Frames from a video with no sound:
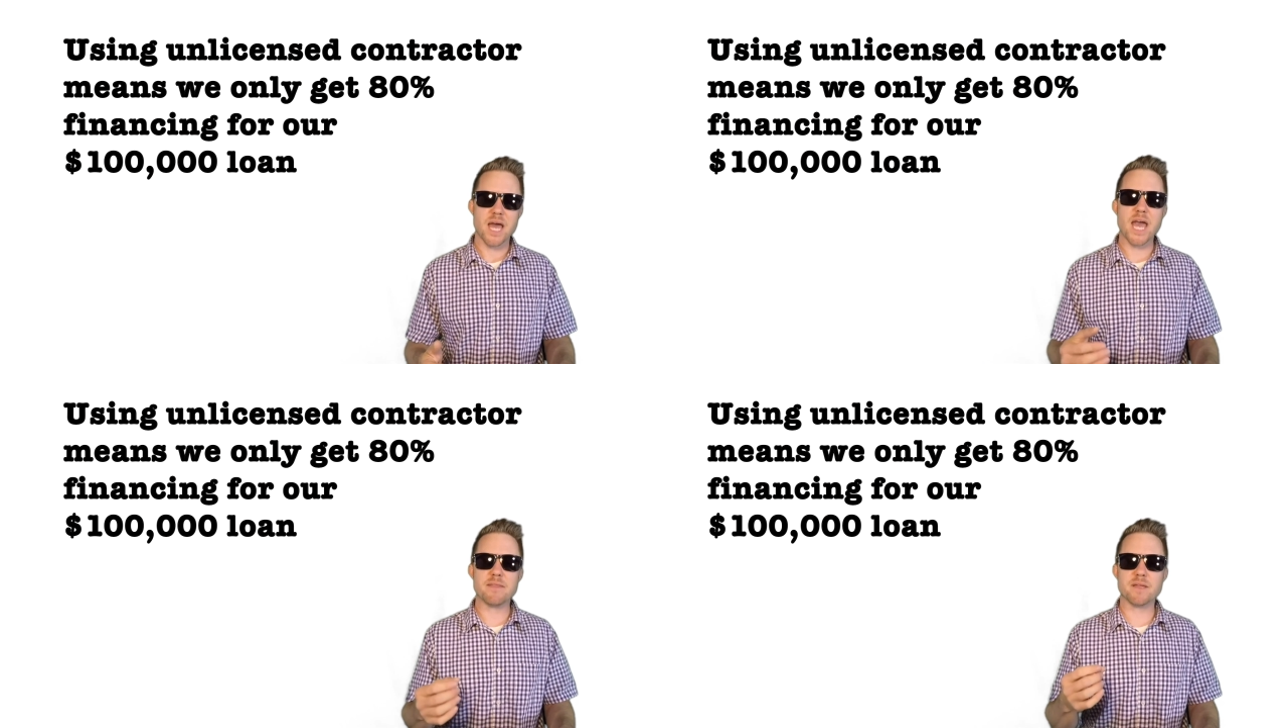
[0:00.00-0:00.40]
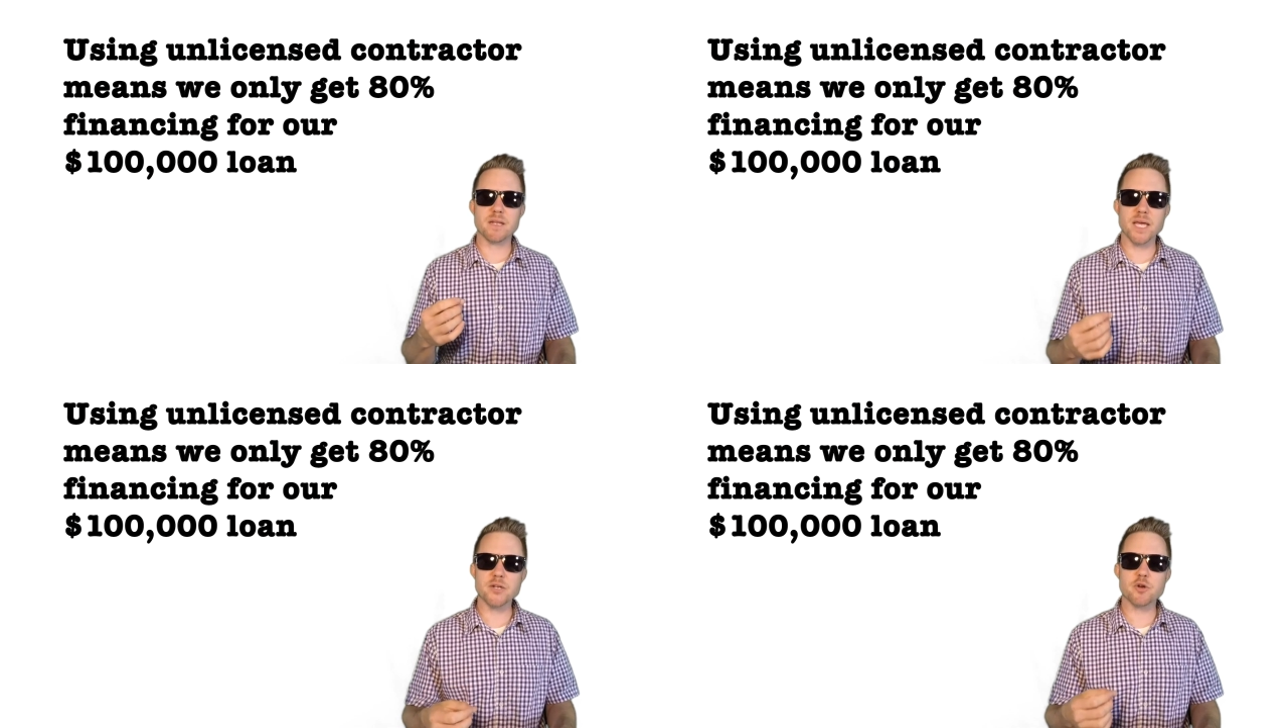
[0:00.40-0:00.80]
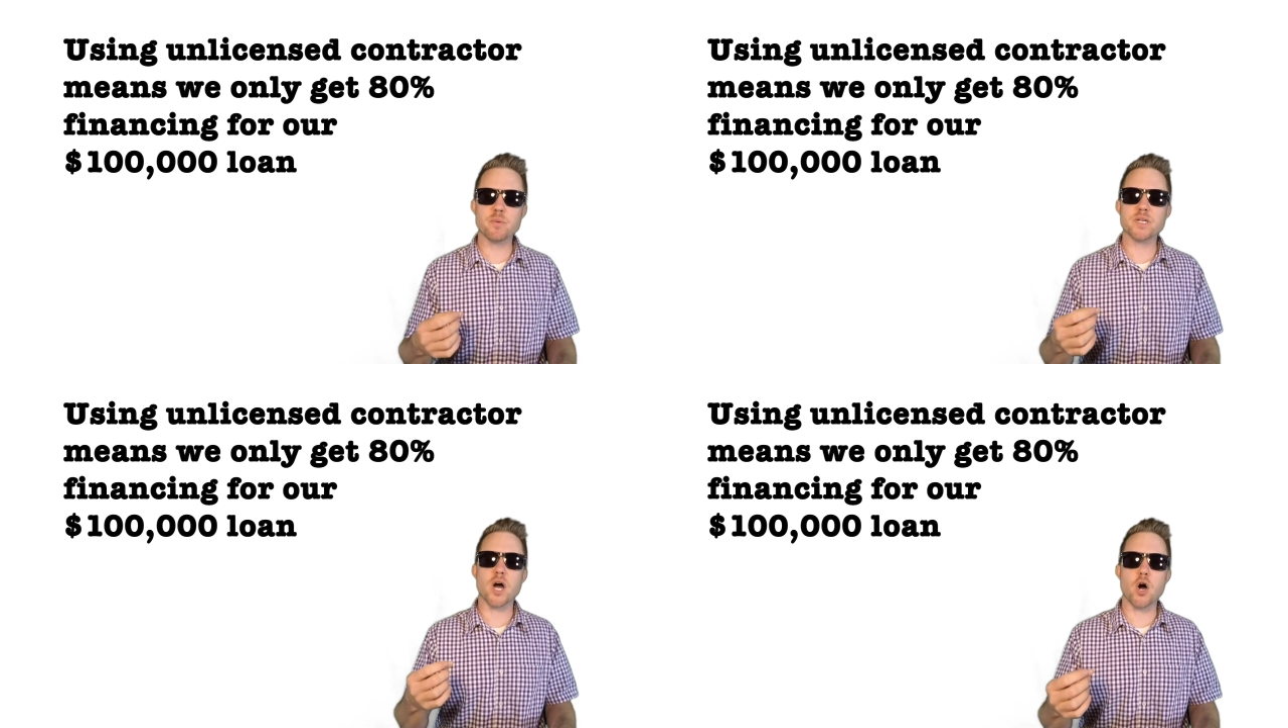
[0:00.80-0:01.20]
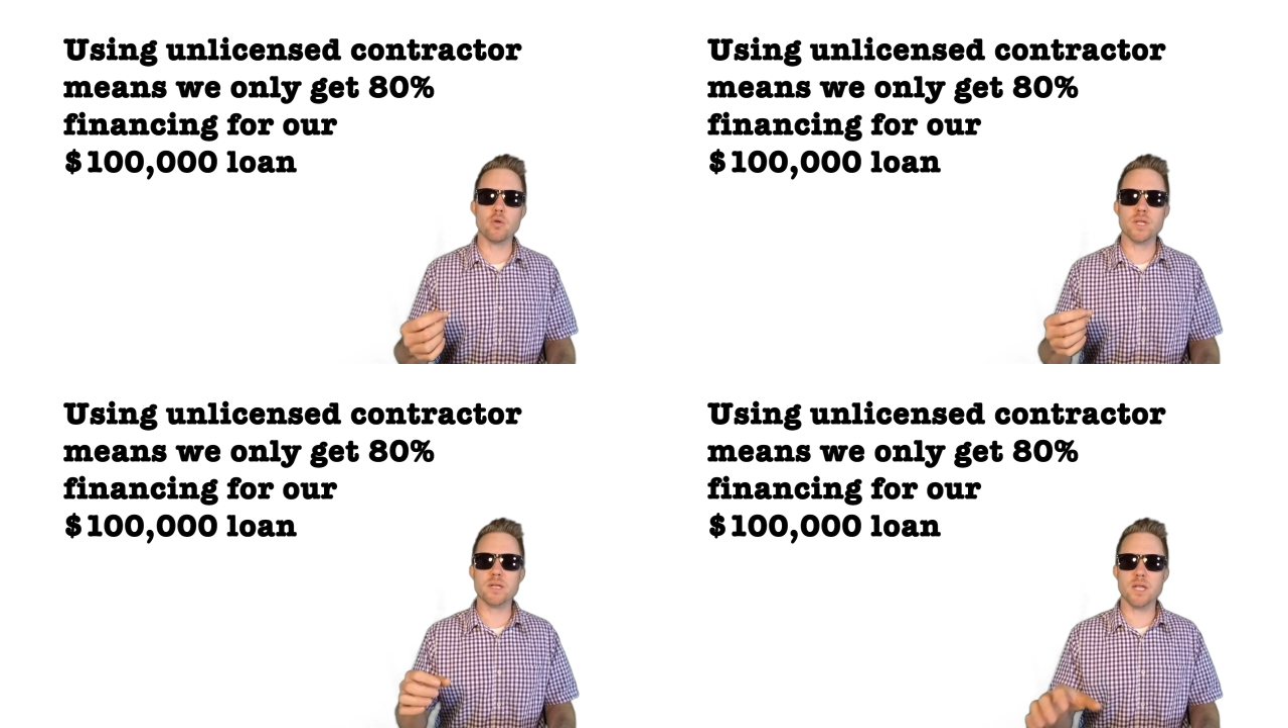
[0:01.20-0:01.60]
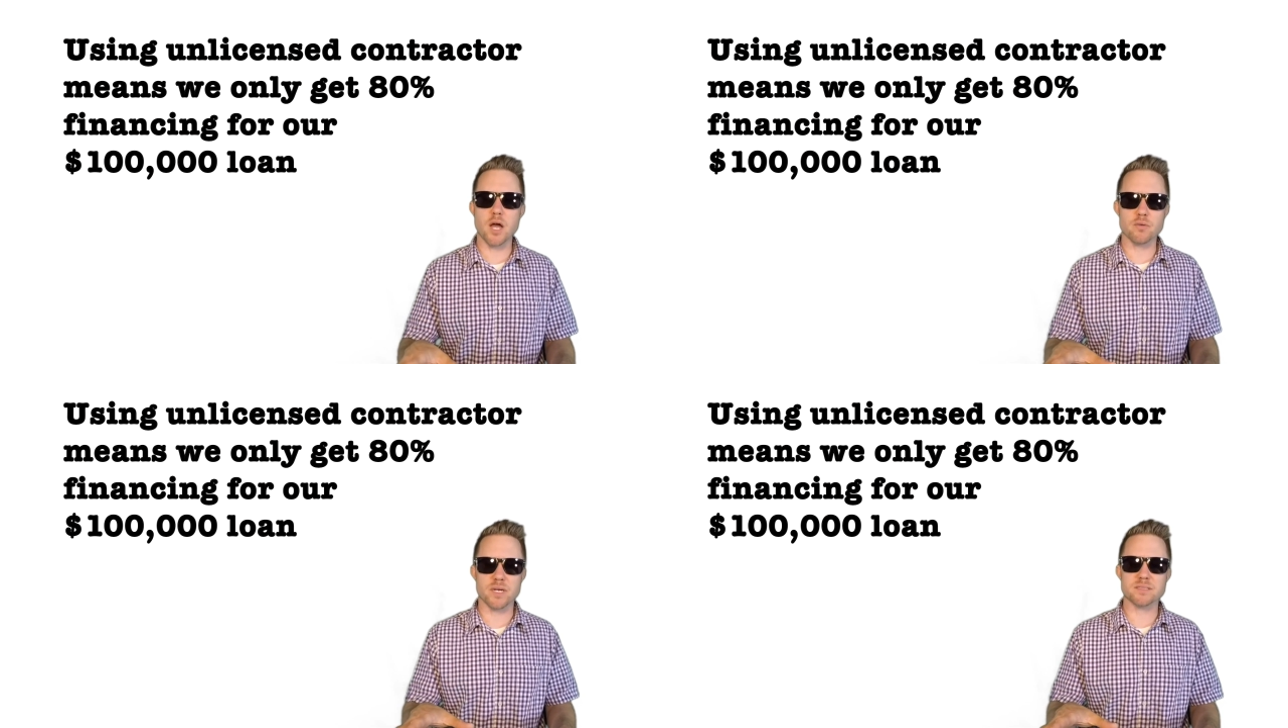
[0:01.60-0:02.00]
and the lender would only
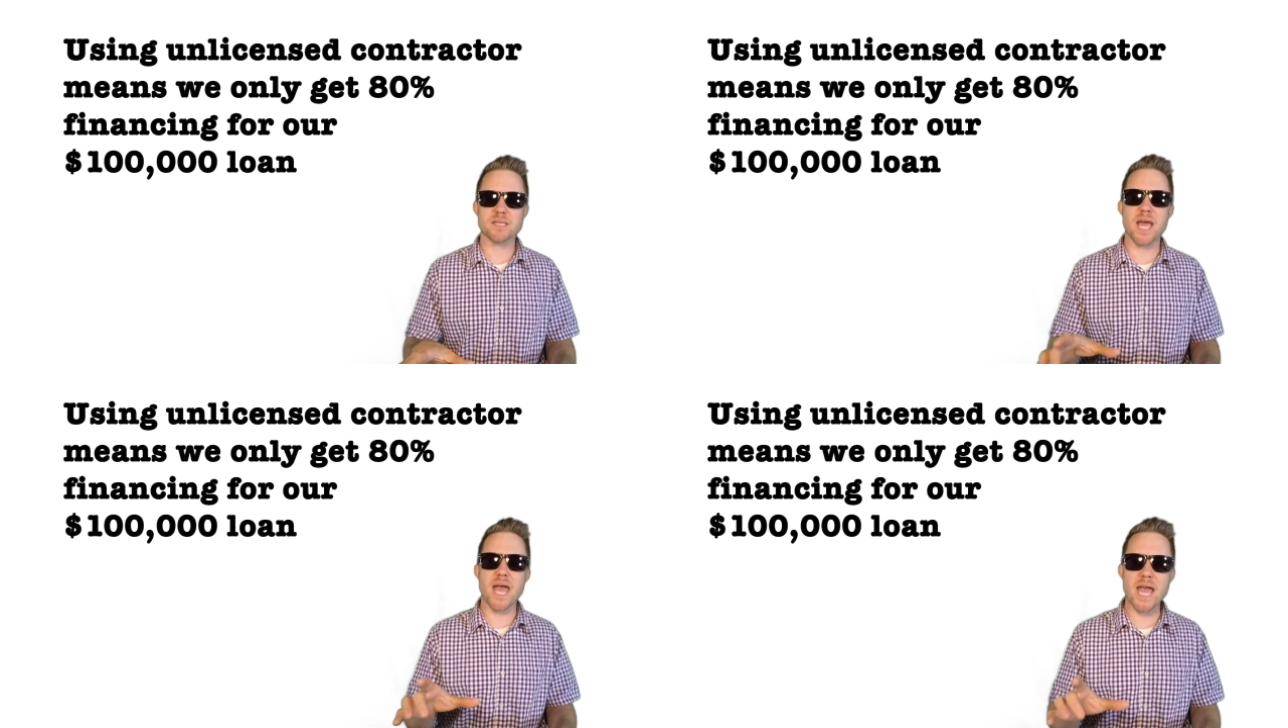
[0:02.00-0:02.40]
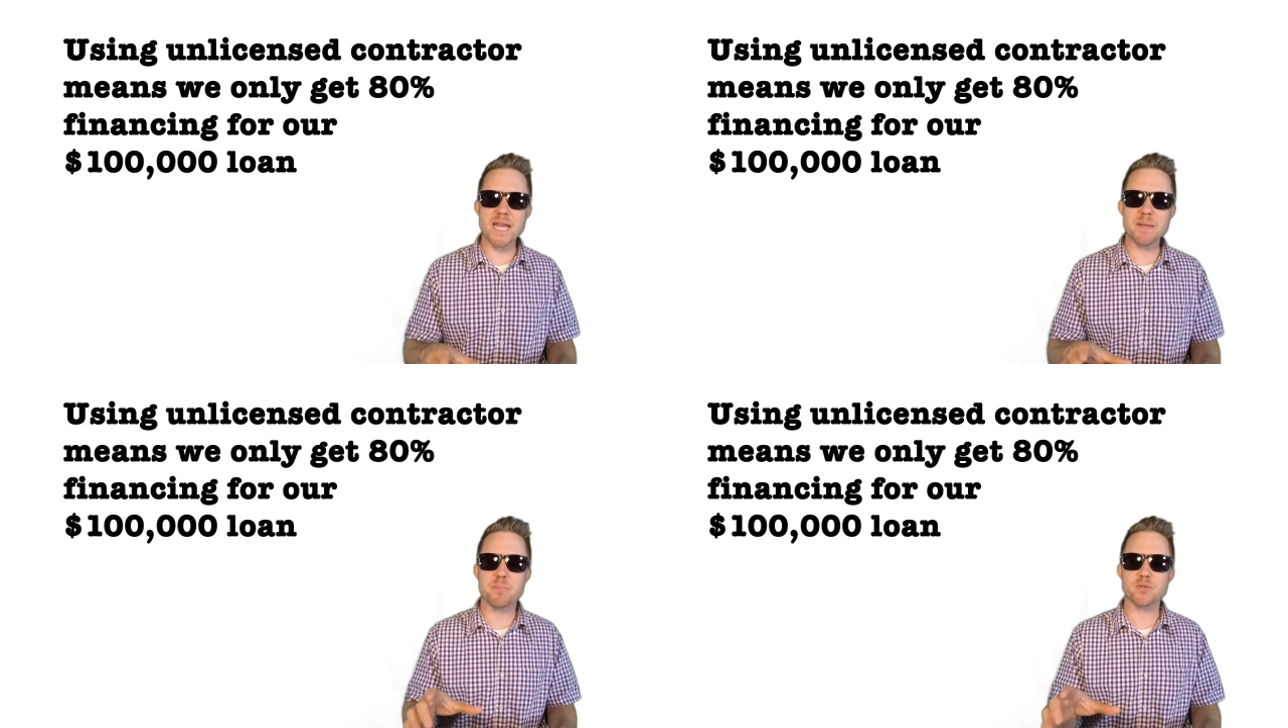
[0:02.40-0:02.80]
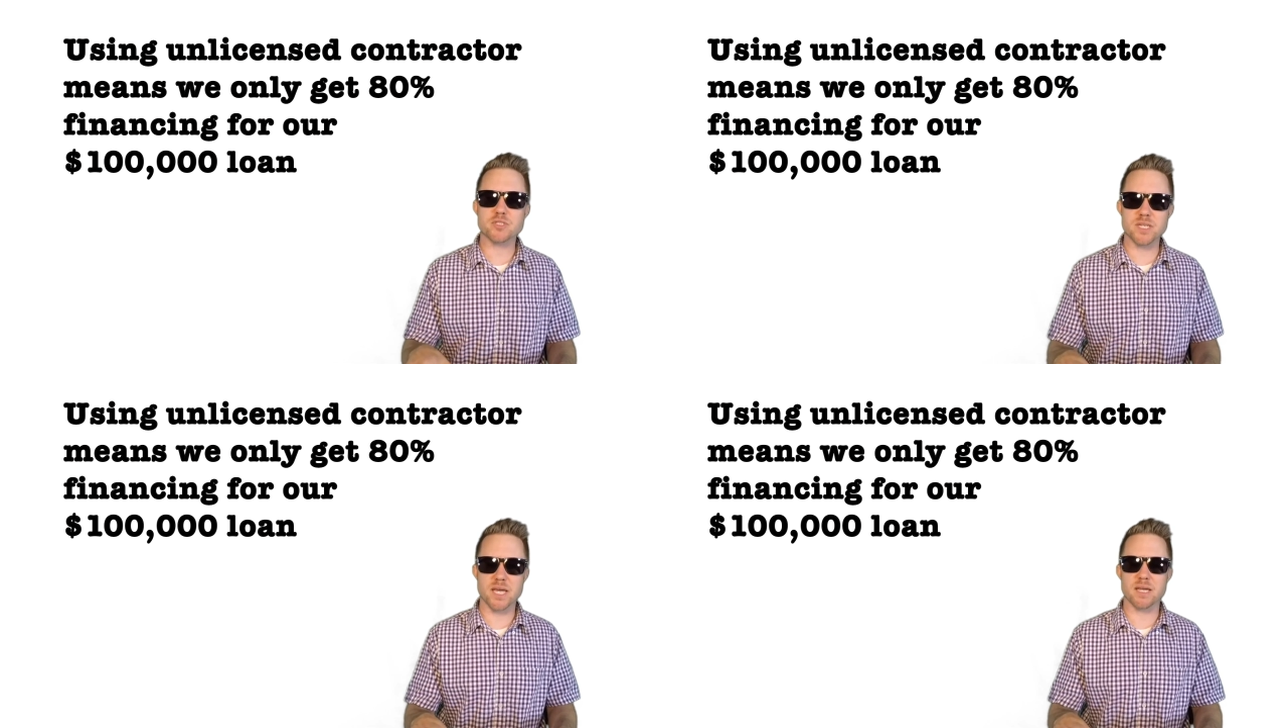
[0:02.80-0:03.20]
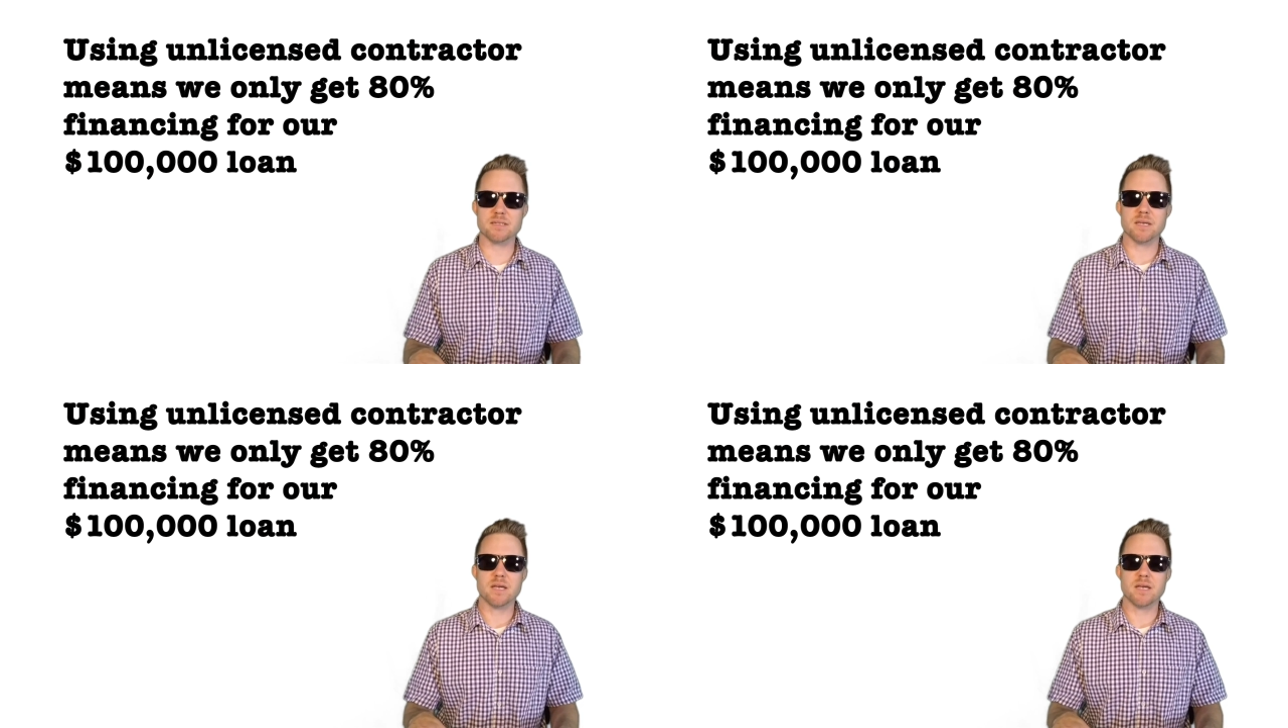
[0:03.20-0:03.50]
loan us 80%